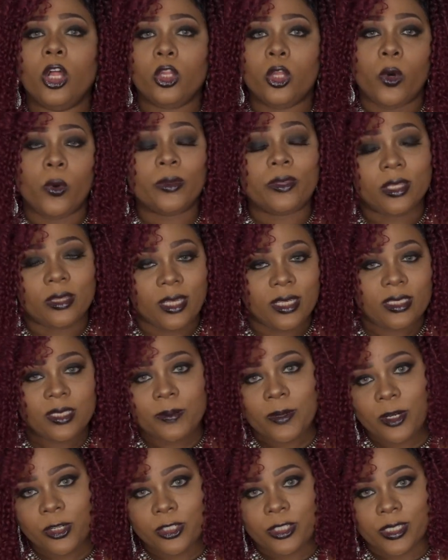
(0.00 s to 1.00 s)
along with the link
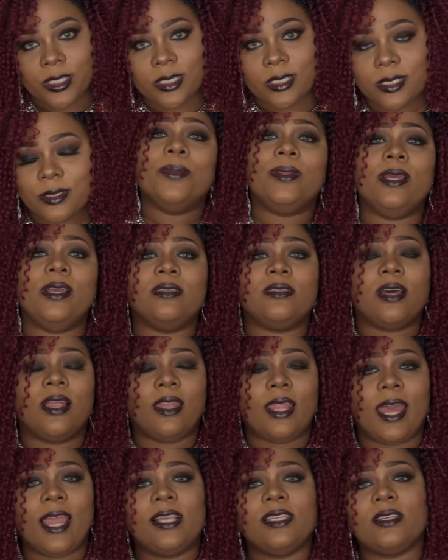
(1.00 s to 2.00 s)
to purchase. Please
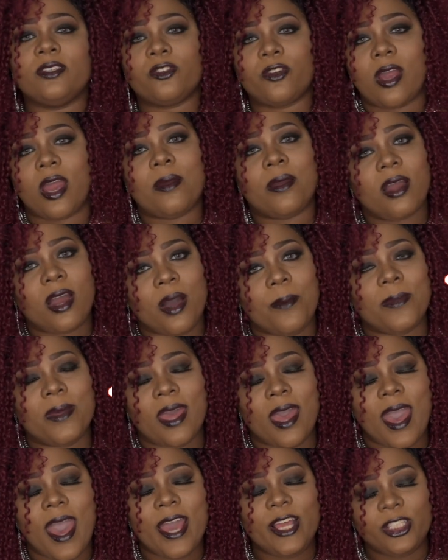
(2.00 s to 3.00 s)
like, subscribe,
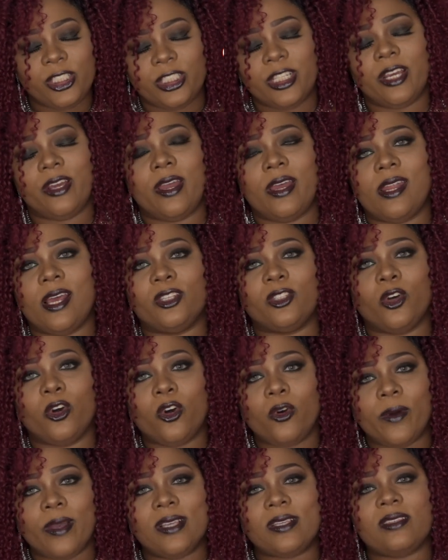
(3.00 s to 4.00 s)
comment, and share. And as
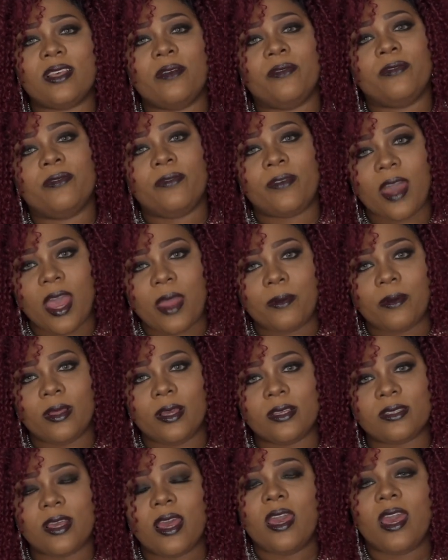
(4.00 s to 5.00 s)
always, stay
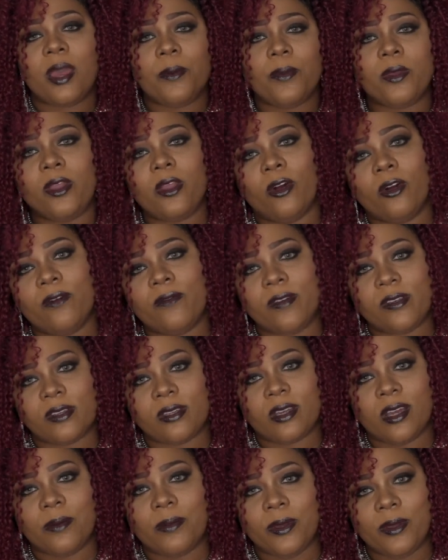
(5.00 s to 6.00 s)
fabulous and be your own
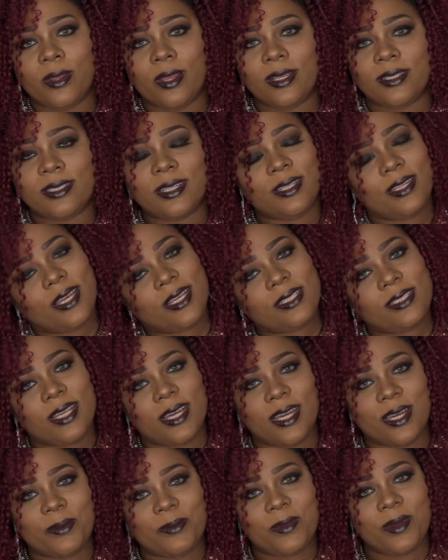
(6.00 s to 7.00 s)
vision of beauty. Till next
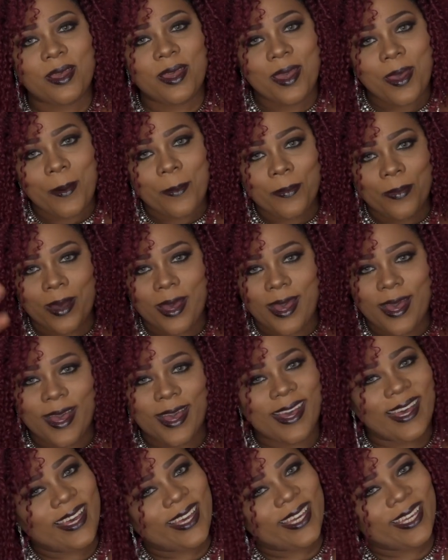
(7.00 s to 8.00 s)
time,
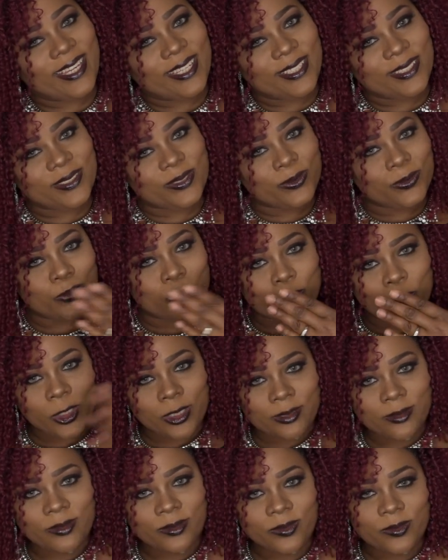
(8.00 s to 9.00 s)
bye.
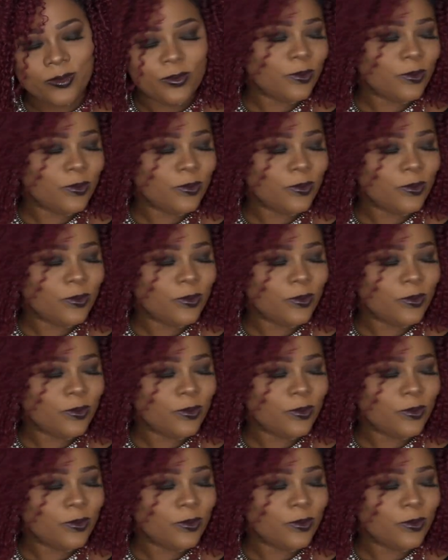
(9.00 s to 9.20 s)
Say, hey,